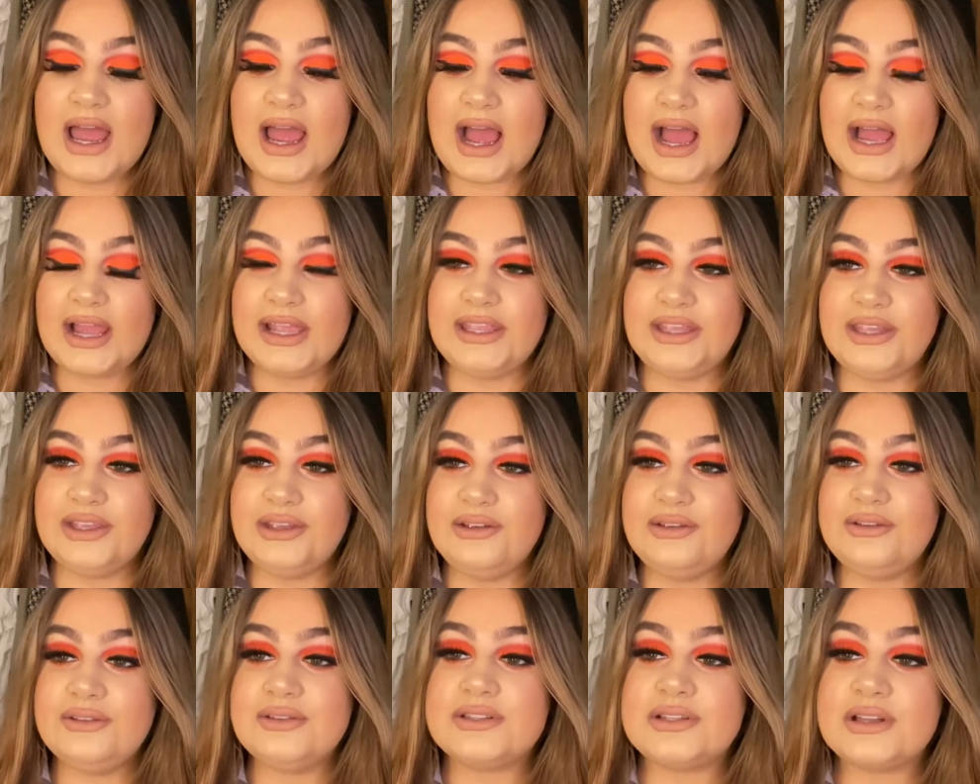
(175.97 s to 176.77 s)
I
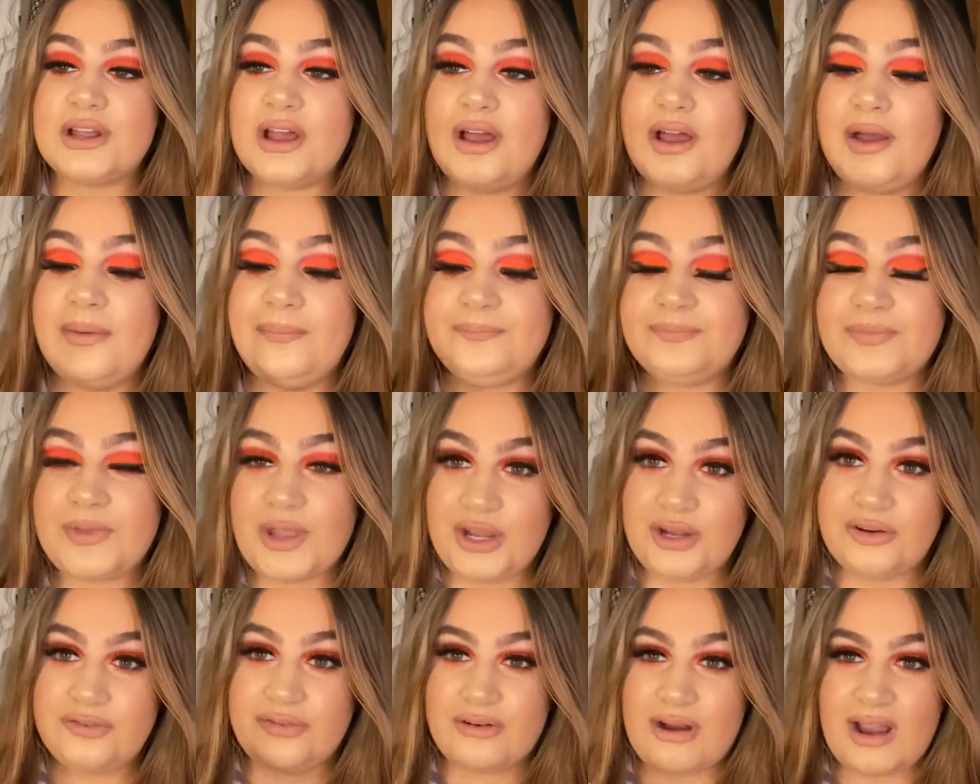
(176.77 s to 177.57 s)
use um,
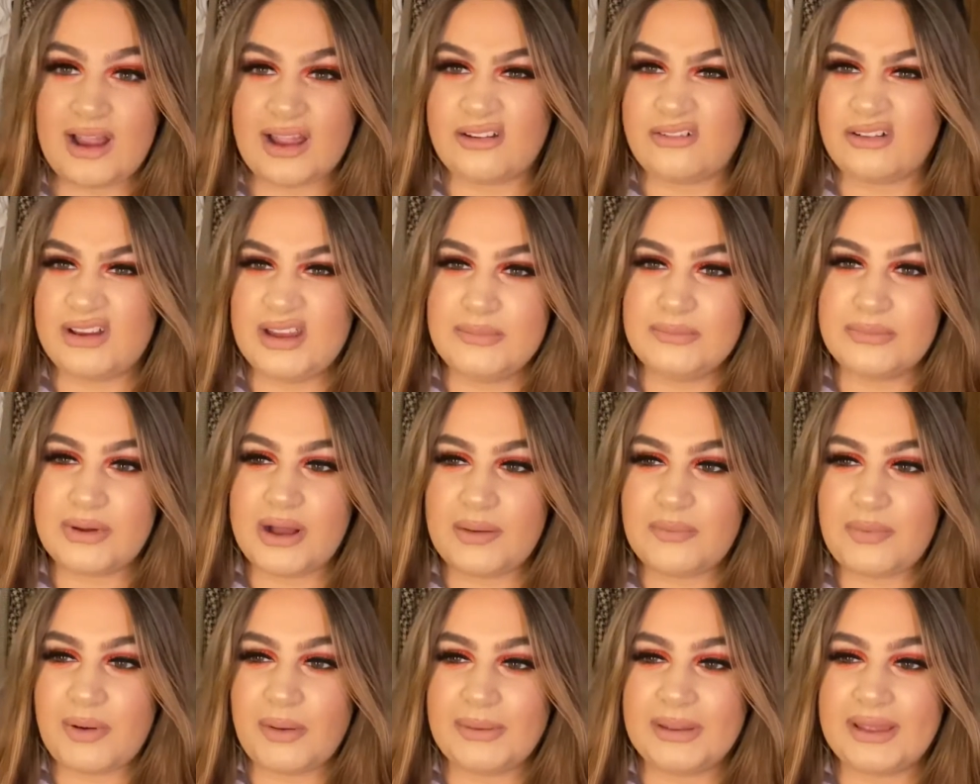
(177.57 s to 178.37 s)
another eye cream, but
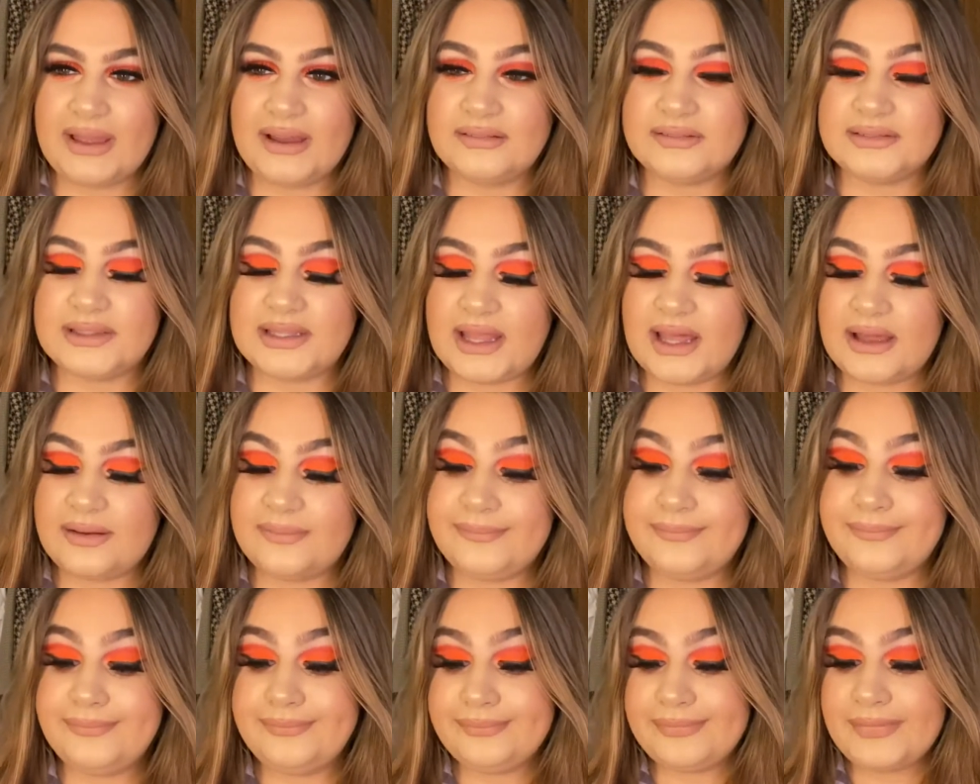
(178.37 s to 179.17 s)
I'll probably get onto that.
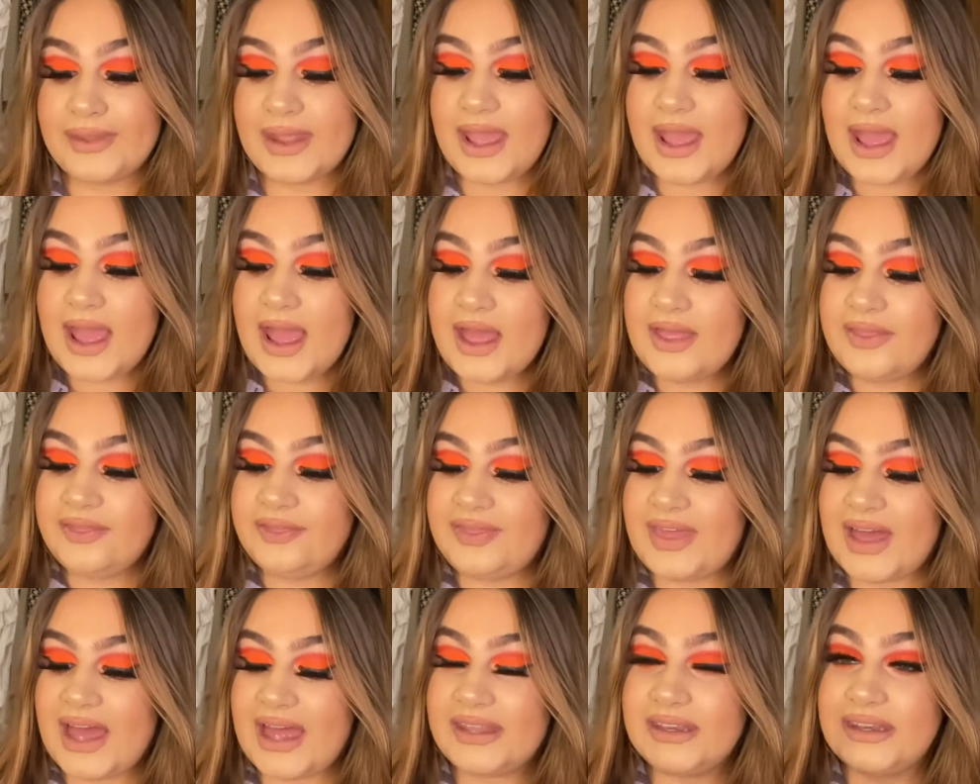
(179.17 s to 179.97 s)

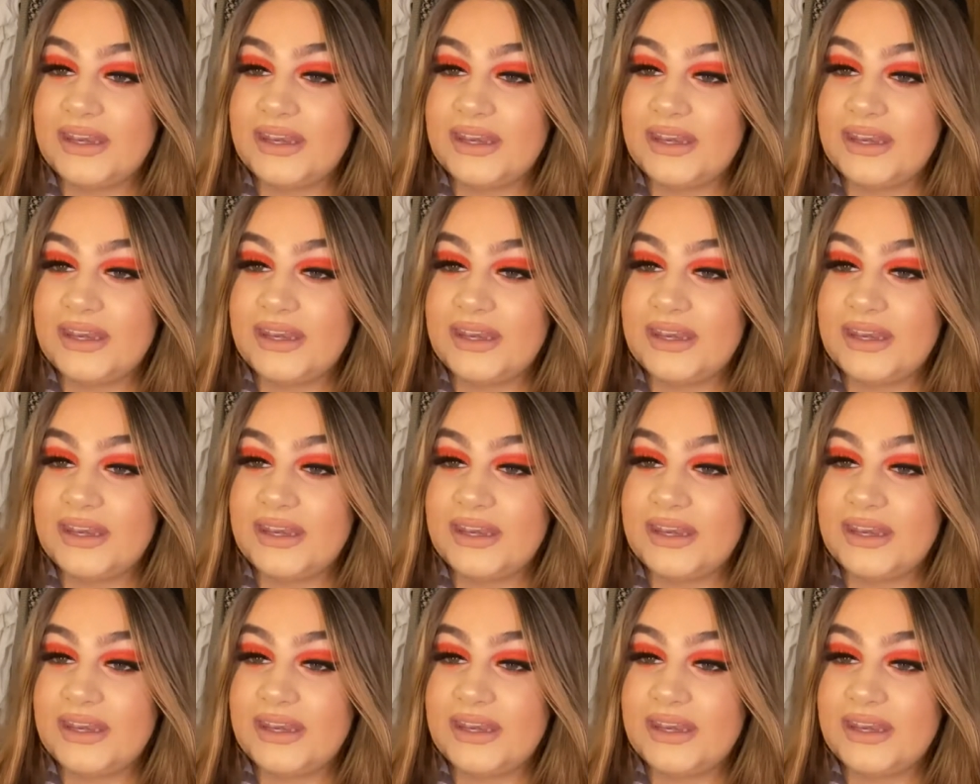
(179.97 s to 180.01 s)
Then